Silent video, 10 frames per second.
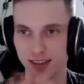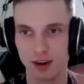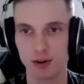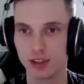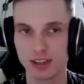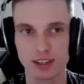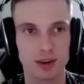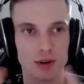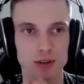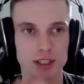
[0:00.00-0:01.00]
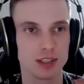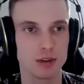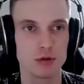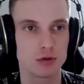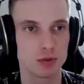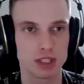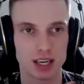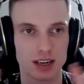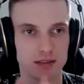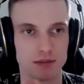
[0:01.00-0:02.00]
YouTube
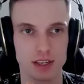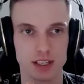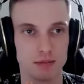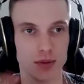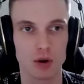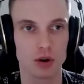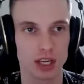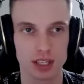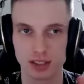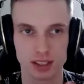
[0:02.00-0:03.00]
stuff and block it.